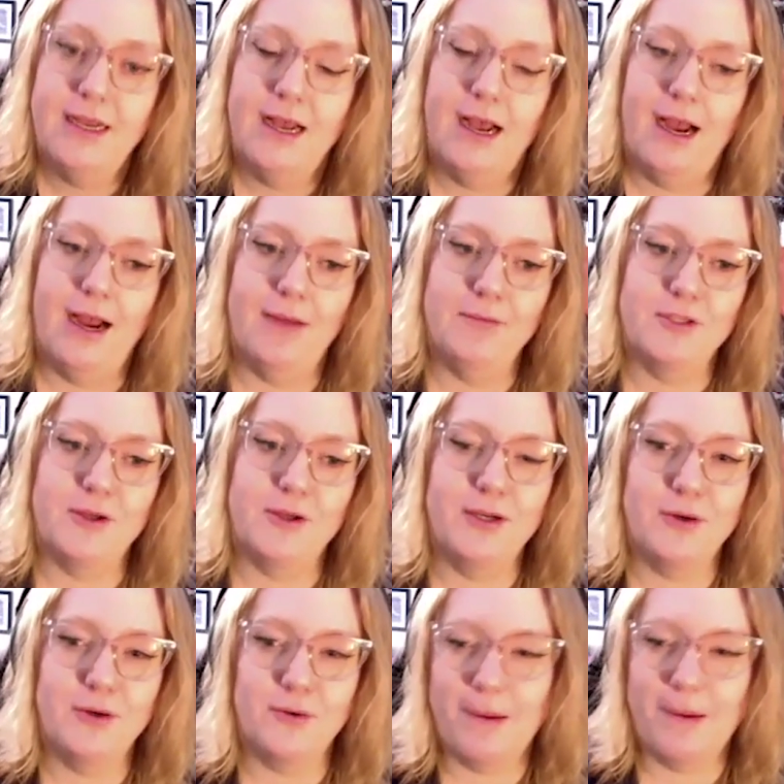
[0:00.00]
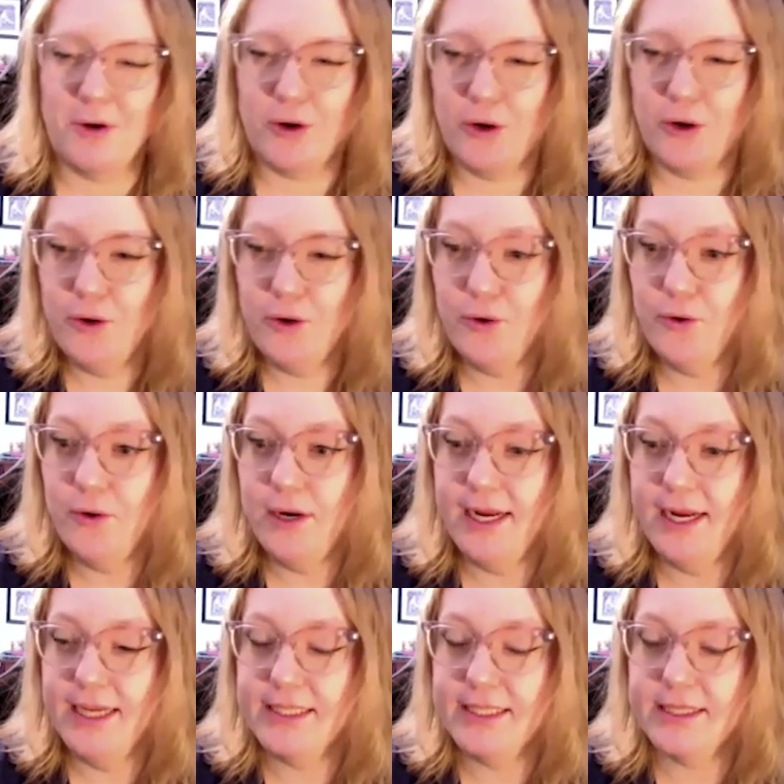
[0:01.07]
so I don't remember who
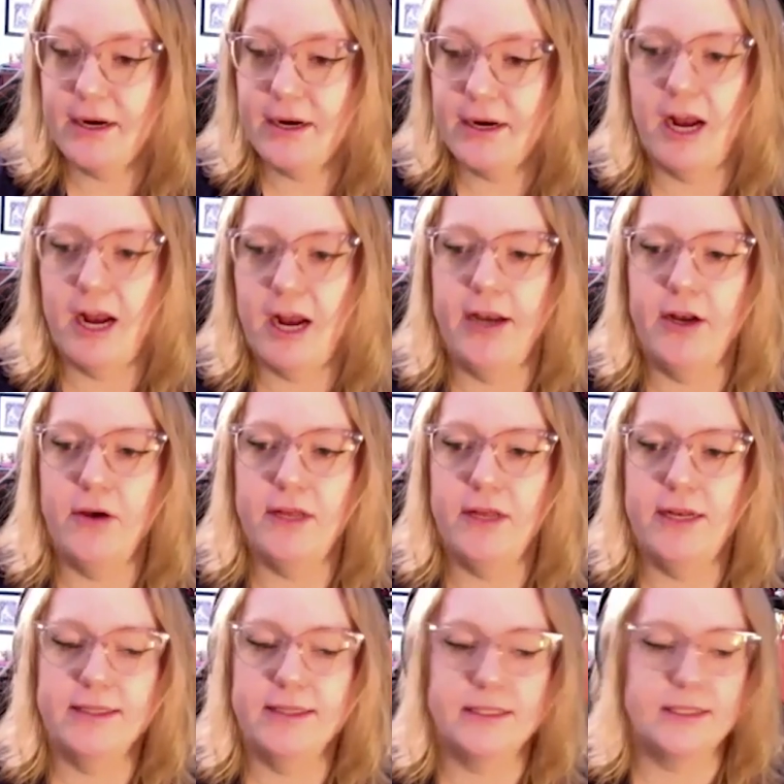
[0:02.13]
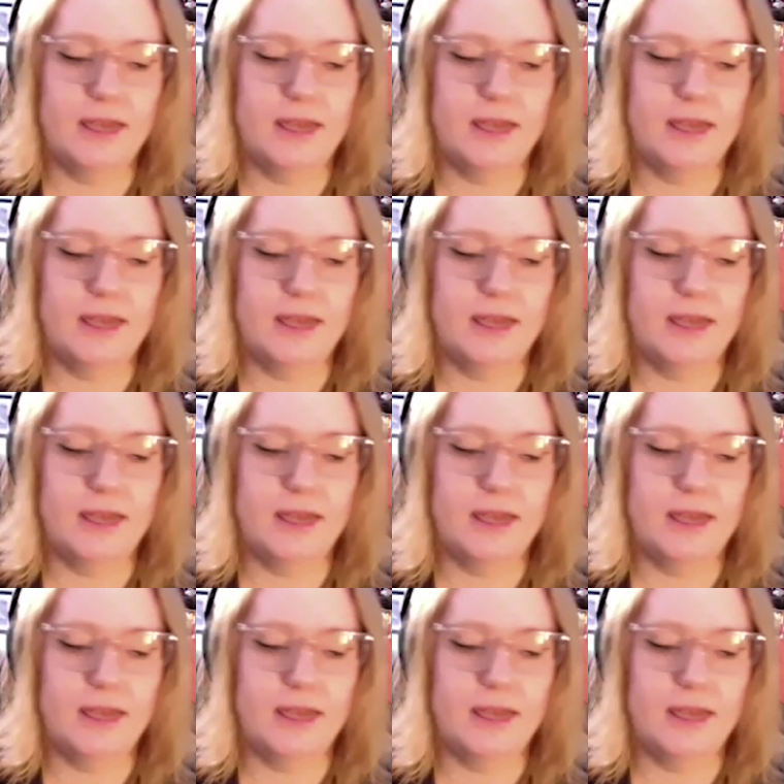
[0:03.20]
is there. But I know that it's